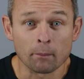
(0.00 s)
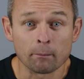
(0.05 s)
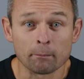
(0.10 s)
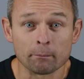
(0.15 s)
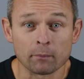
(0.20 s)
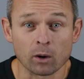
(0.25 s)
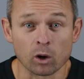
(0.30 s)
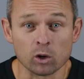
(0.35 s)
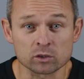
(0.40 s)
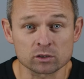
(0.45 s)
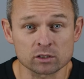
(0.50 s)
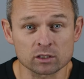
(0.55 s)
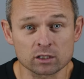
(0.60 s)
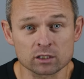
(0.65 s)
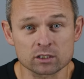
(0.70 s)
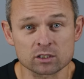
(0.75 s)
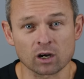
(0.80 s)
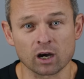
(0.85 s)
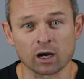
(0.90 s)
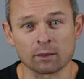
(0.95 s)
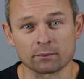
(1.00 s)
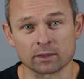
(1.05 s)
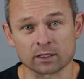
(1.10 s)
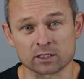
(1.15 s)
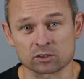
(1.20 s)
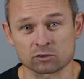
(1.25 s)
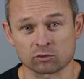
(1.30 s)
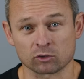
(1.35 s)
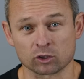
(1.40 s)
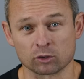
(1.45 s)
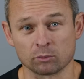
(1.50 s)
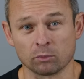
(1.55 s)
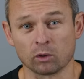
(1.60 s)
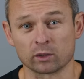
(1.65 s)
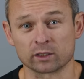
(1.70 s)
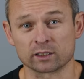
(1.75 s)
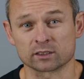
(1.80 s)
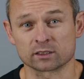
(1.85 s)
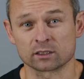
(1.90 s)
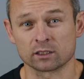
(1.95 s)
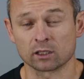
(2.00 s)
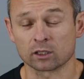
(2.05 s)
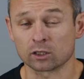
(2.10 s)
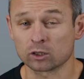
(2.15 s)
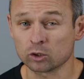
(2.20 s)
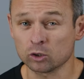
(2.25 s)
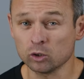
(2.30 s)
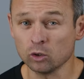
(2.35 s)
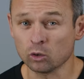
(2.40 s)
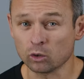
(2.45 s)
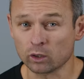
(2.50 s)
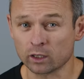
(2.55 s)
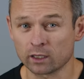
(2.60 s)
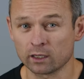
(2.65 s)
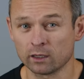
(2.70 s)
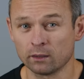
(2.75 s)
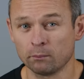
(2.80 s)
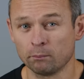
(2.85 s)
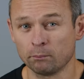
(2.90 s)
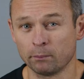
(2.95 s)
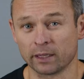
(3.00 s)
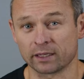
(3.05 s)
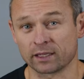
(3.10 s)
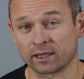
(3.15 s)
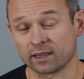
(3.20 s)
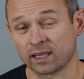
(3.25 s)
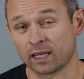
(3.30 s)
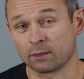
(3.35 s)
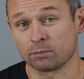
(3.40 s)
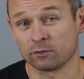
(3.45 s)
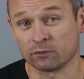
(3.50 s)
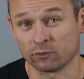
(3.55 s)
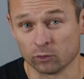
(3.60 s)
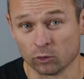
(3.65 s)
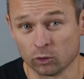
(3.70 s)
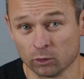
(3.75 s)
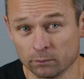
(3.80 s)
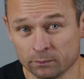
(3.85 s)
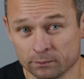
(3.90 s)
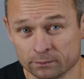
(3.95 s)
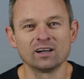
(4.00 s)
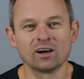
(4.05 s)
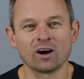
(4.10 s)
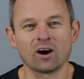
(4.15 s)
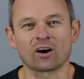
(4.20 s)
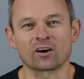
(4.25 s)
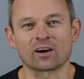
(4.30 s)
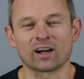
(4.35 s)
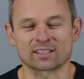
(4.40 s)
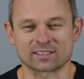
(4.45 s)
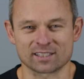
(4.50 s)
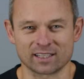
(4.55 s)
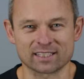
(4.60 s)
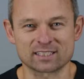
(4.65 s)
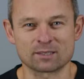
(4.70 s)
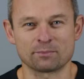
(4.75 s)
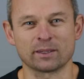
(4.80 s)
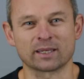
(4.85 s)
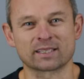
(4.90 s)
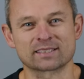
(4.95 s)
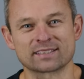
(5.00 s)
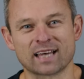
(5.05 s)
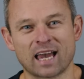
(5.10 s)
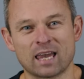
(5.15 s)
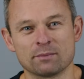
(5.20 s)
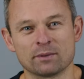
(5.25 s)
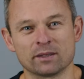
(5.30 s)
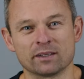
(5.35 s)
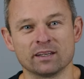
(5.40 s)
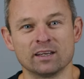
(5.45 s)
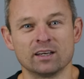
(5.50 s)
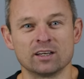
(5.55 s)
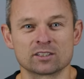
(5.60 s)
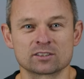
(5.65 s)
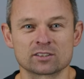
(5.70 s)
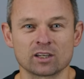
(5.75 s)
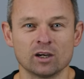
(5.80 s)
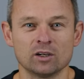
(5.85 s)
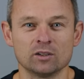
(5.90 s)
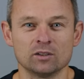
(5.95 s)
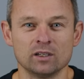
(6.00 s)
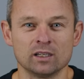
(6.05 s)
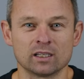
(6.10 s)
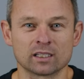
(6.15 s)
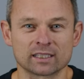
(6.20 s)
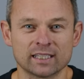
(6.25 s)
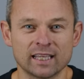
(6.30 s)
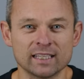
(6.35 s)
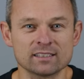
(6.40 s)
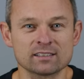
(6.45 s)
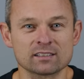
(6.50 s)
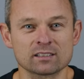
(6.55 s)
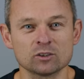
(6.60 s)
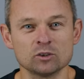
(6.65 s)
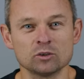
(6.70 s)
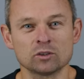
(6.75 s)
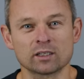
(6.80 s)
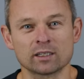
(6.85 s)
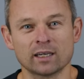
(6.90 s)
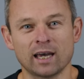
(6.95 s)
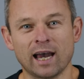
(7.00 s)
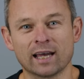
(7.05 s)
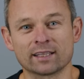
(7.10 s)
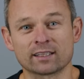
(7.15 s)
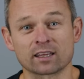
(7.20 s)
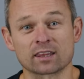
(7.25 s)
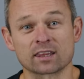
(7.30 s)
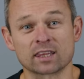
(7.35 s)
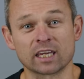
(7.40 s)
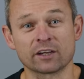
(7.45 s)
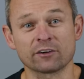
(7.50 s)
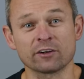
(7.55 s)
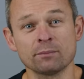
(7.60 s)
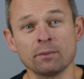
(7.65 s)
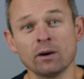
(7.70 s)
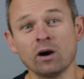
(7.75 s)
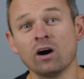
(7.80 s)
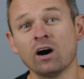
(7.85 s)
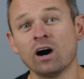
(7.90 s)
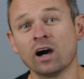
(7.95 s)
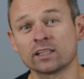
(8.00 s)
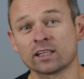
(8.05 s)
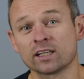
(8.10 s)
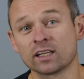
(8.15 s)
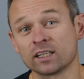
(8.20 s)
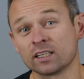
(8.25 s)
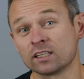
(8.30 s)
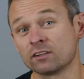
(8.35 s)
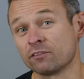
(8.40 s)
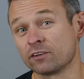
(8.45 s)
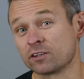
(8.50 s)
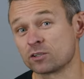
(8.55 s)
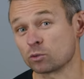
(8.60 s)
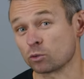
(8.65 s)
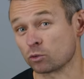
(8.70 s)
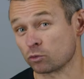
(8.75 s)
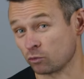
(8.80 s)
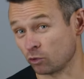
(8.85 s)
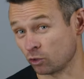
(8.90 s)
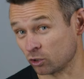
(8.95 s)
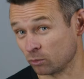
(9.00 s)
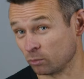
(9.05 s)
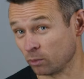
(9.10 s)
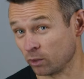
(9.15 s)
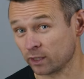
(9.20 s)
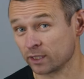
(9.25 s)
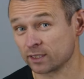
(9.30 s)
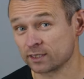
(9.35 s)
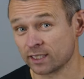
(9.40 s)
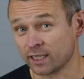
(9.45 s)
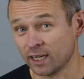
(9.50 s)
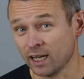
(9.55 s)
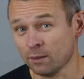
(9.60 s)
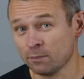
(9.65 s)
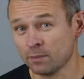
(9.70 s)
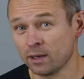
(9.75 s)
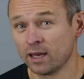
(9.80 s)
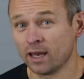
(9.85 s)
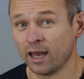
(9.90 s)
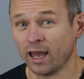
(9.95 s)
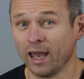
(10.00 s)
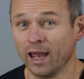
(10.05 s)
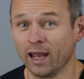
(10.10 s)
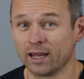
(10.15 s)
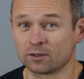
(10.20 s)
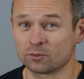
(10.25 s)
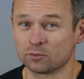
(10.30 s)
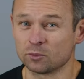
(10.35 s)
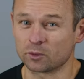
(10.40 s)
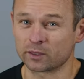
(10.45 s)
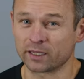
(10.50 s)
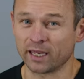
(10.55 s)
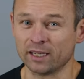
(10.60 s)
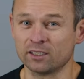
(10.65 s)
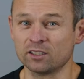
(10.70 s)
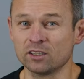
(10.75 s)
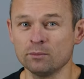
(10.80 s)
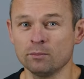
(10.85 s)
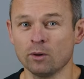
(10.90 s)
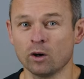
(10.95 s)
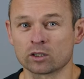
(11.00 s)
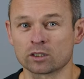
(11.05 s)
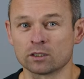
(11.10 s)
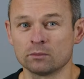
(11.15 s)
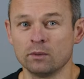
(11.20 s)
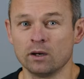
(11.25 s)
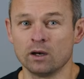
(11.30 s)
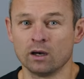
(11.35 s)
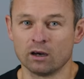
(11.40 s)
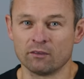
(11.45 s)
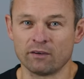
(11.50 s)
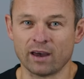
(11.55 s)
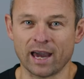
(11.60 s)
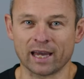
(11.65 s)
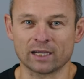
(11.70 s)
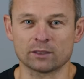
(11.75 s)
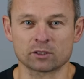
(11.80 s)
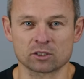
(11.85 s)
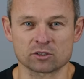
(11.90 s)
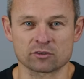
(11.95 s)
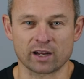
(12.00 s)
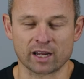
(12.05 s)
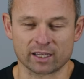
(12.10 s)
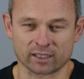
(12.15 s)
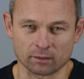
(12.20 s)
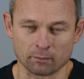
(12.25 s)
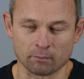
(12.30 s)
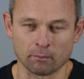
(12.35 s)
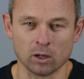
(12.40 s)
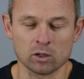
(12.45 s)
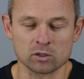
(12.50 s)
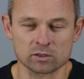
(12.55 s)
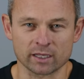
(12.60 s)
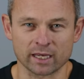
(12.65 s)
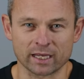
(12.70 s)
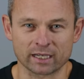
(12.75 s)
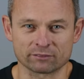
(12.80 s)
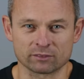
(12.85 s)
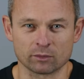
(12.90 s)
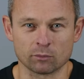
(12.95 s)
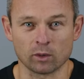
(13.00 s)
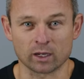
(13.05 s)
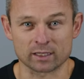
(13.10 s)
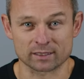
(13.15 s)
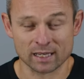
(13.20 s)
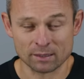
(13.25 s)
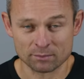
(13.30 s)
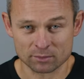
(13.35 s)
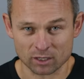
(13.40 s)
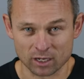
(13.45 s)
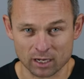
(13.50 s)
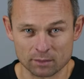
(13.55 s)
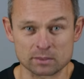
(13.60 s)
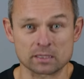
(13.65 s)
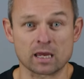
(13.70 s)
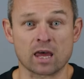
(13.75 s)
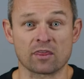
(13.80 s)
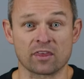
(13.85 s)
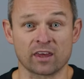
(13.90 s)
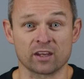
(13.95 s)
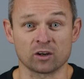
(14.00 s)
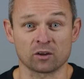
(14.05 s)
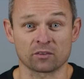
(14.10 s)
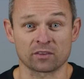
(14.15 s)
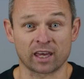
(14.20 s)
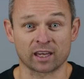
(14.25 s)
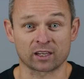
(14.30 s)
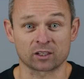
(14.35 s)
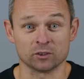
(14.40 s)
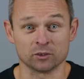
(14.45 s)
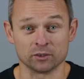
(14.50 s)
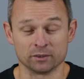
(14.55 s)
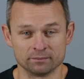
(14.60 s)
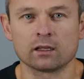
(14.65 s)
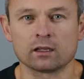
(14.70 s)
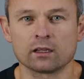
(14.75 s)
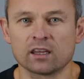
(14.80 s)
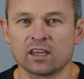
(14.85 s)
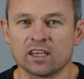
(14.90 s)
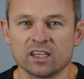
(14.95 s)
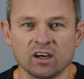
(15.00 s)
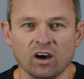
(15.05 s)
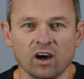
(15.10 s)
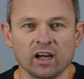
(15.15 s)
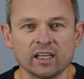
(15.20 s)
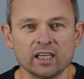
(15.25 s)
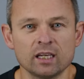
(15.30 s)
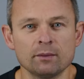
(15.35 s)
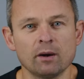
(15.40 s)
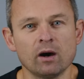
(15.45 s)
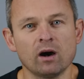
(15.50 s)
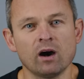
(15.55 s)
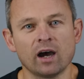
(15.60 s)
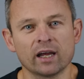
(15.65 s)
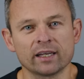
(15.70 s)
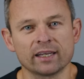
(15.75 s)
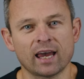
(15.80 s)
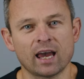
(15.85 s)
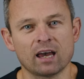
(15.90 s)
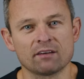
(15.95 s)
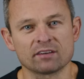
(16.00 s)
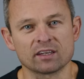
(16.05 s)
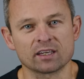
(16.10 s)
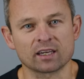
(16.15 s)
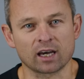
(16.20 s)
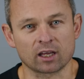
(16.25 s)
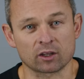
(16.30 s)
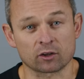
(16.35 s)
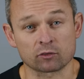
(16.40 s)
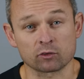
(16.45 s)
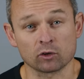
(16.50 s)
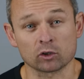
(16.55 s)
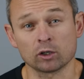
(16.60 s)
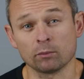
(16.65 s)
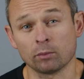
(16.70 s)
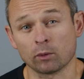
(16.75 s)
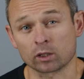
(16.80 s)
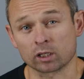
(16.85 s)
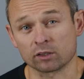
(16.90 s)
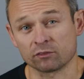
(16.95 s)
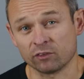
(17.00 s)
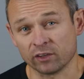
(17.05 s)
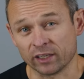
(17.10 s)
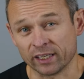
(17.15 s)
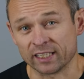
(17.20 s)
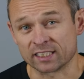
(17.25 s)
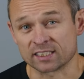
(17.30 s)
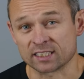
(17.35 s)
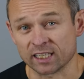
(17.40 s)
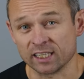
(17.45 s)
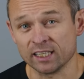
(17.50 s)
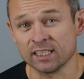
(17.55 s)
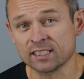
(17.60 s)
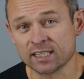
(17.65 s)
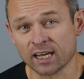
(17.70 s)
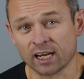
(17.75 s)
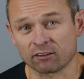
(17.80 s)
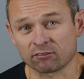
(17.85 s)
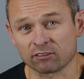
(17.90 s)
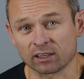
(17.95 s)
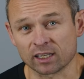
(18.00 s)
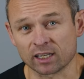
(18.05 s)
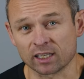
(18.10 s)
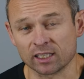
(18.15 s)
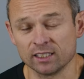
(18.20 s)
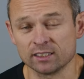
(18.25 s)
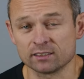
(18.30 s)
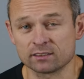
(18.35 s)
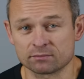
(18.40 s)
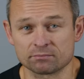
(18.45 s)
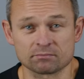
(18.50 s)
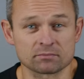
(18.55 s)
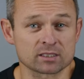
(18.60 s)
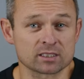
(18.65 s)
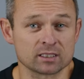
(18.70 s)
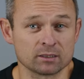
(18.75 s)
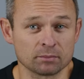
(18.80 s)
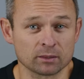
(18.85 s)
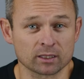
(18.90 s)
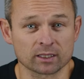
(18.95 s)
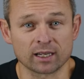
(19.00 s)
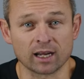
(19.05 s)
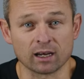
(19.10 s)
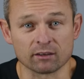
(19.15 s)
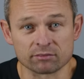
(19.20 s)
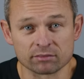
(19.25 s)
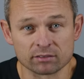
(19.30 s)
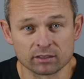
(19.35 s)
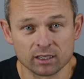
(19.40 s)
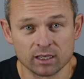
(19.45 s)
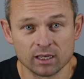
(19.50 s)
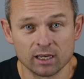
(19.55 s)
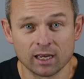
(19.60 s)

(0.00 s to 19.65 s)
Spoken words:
most of the time these throttle bodies look better than they perform. All right, so that's a big statement. So let's look at the theory behind an individual throttle body setup, and we'll get to the bottom of how to extract the most out of them, why sometimes they're not that good. The idea behind having a throttle body for each intake runner is simple enough.